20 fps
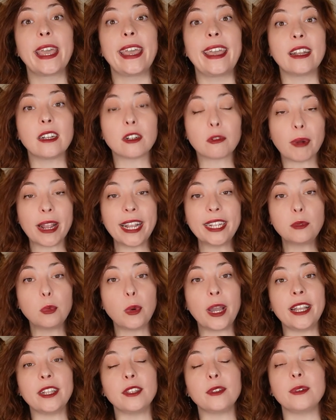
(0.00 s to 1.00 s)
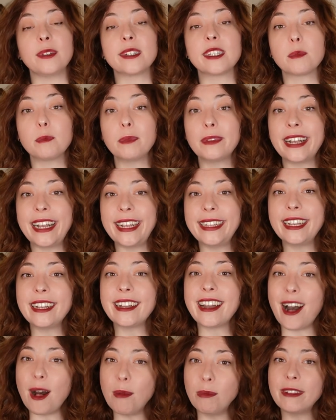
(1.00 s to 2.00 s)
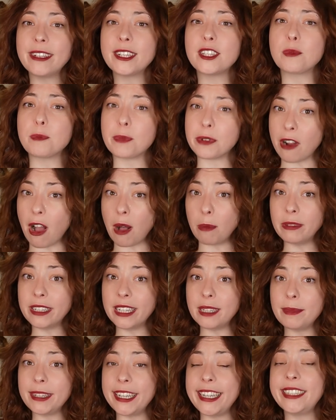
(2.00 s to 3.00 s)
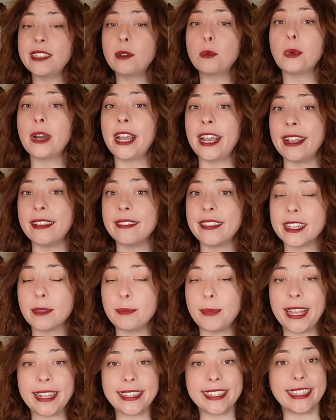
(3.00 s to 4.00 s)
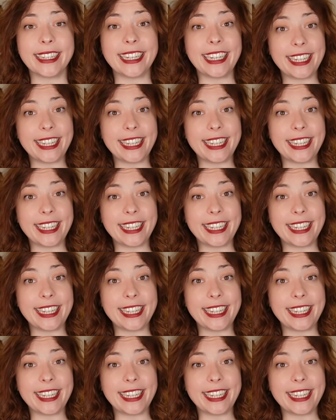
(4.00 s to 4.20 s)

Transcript: A great way to explain a complex problem in a way that makes it